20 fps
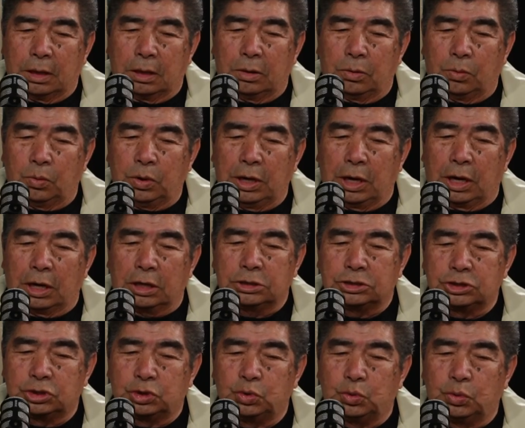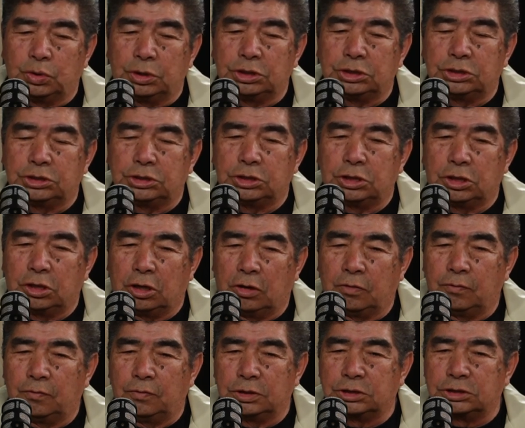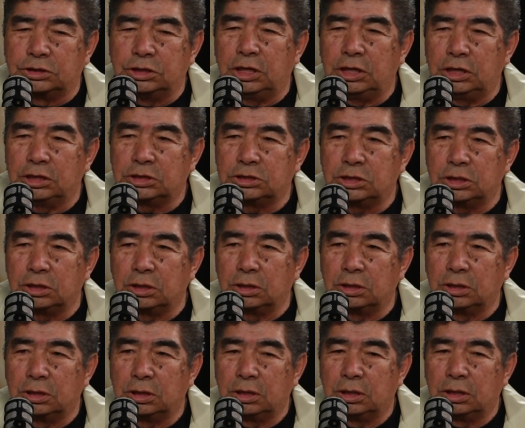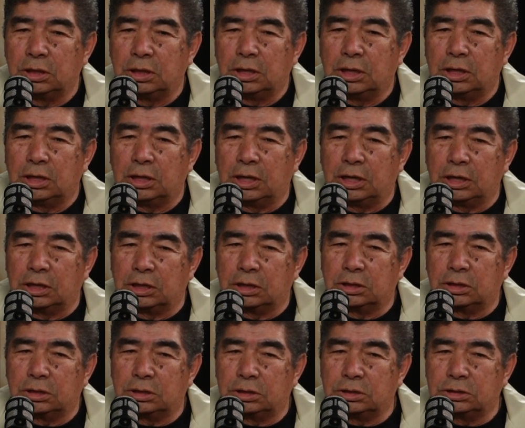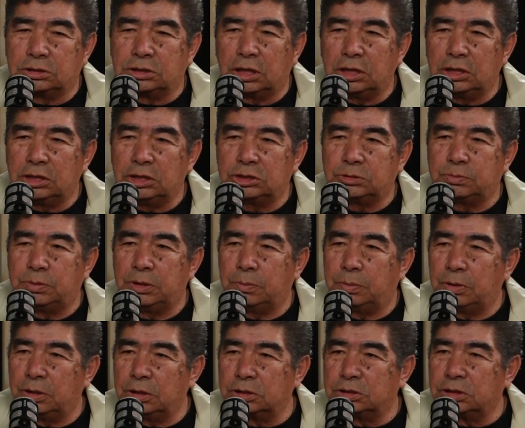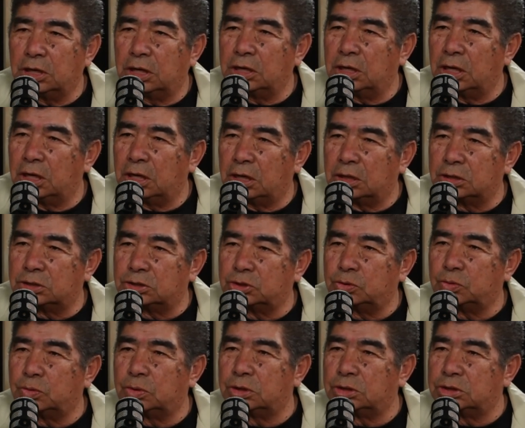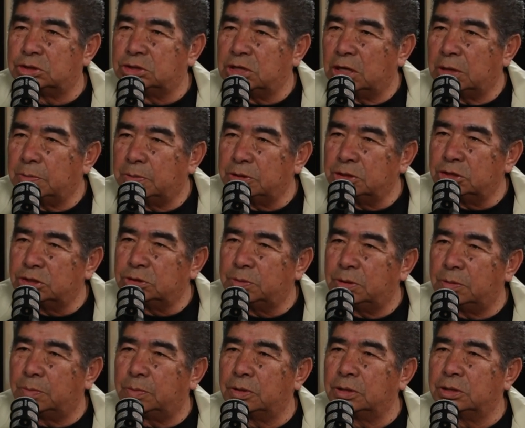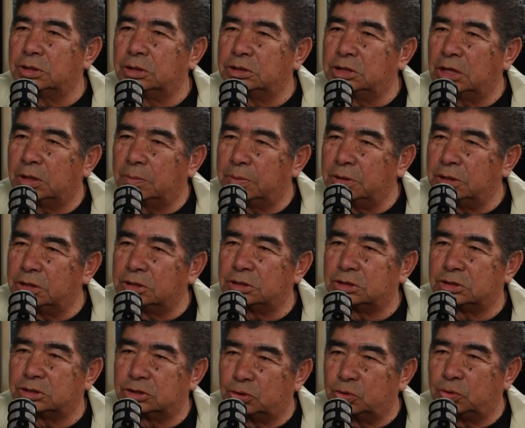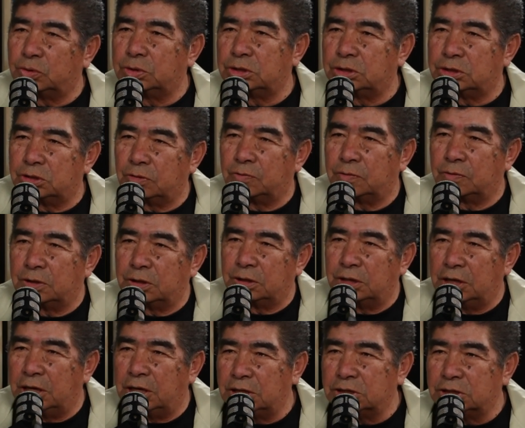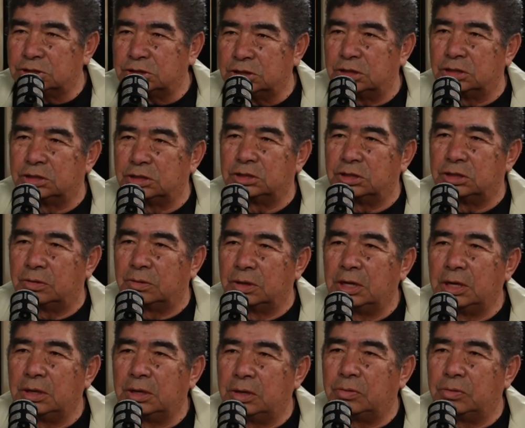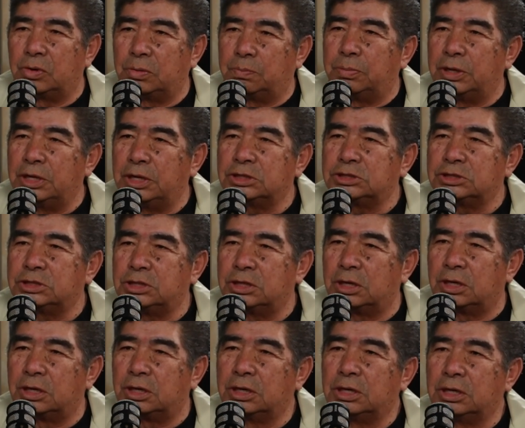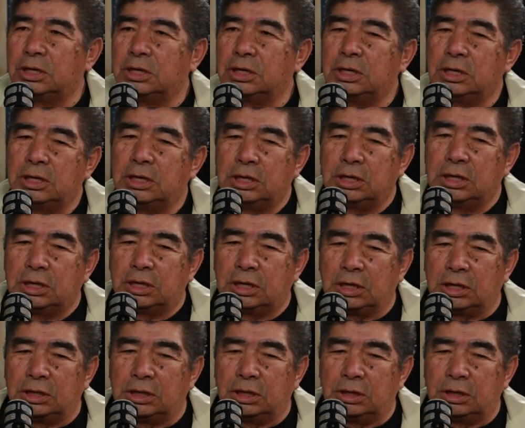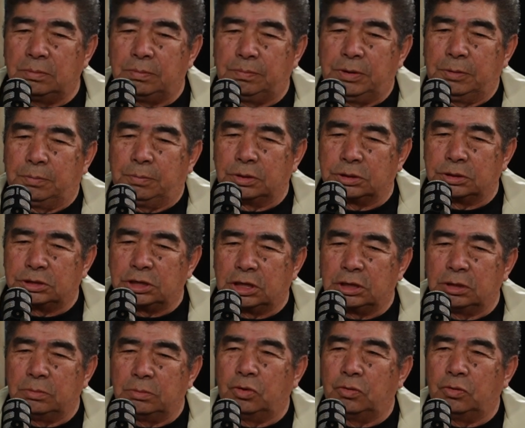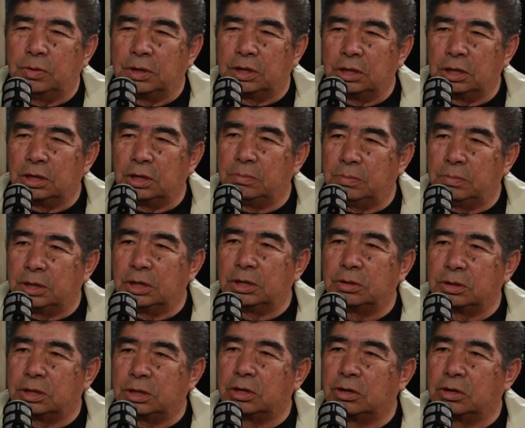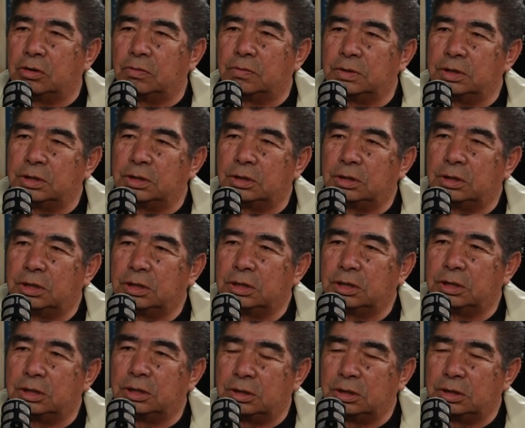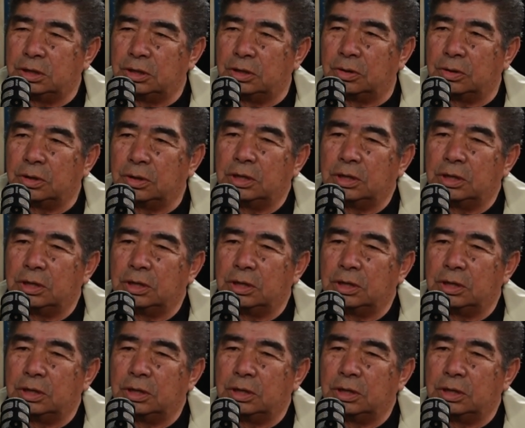we are stewards of this nation, like Chinese people in China are stewards. Japanese people in Japanese are mm. stewards of their nations. You know, mm-hmm. they were placed there, and then people started moving in and began to take over your, your you know.